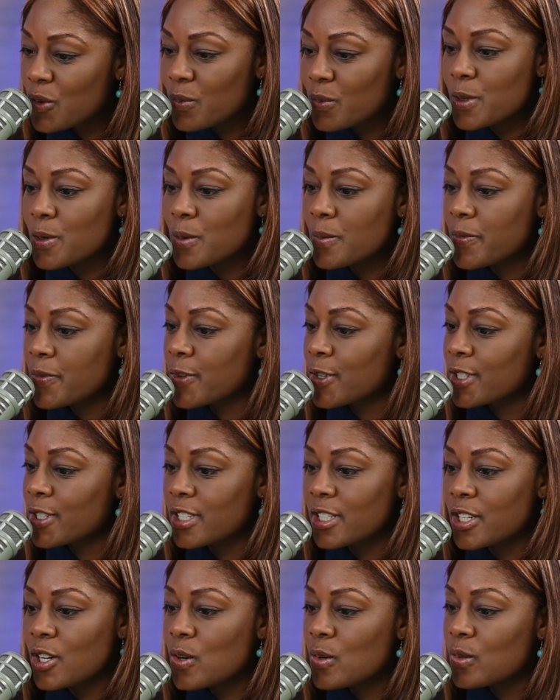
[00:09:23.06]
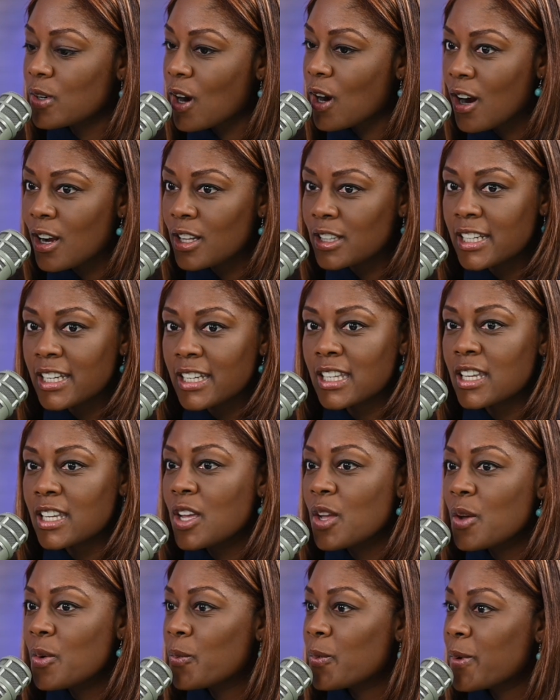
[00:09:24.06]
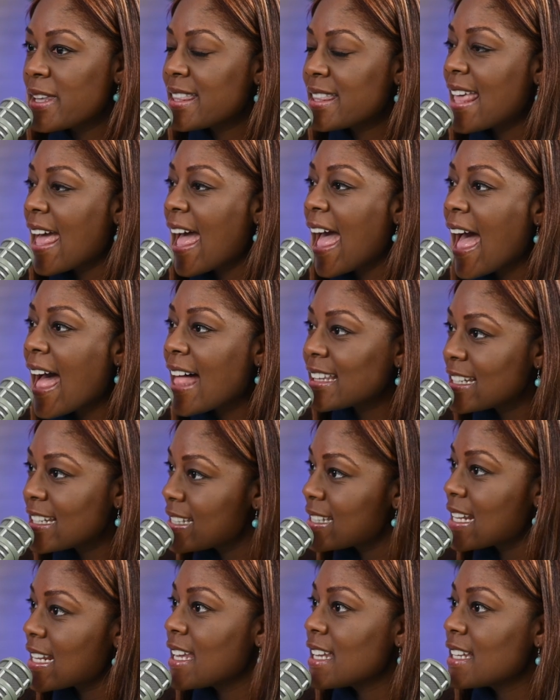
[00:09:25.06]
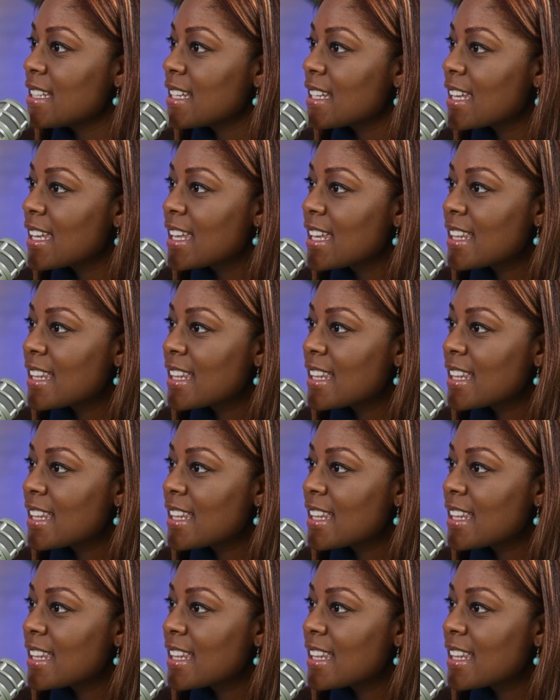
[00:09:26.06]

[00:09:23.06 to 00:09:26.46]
room for good old garlic with allicin.